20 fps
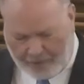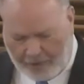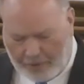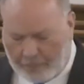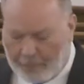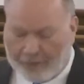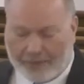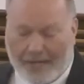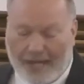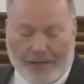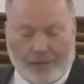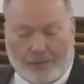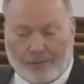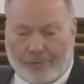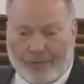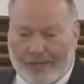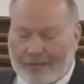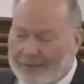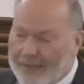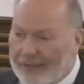but they don't
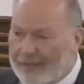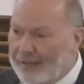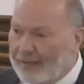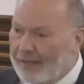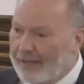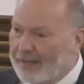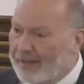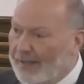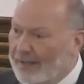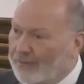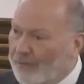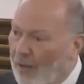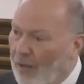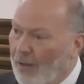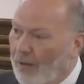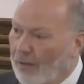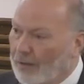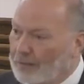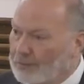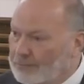think they did anything
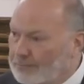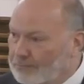wrong.